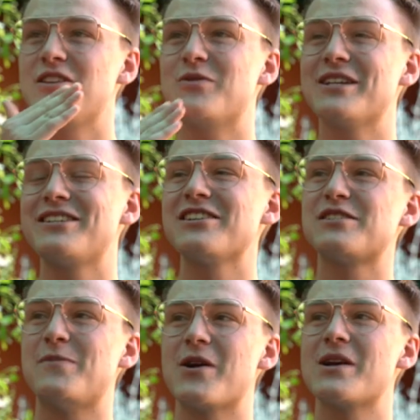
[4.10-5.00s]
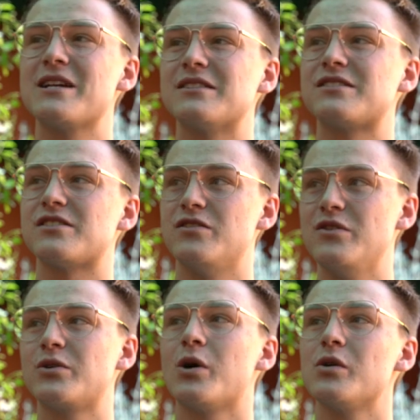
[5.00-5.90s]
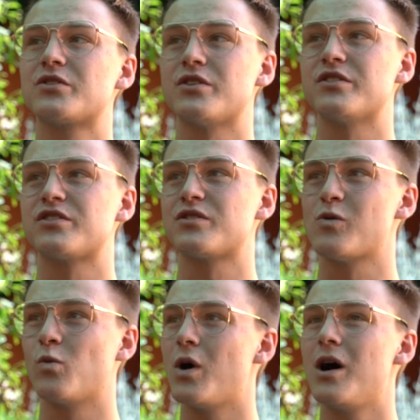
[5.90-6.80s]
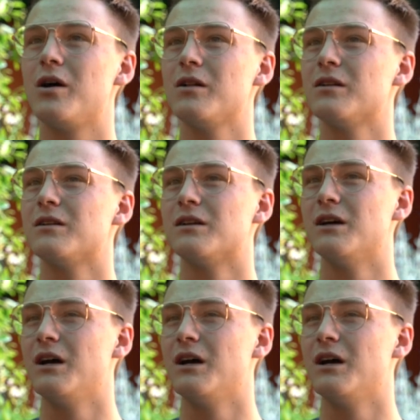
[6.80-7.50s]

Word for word: you get to experience new cultures while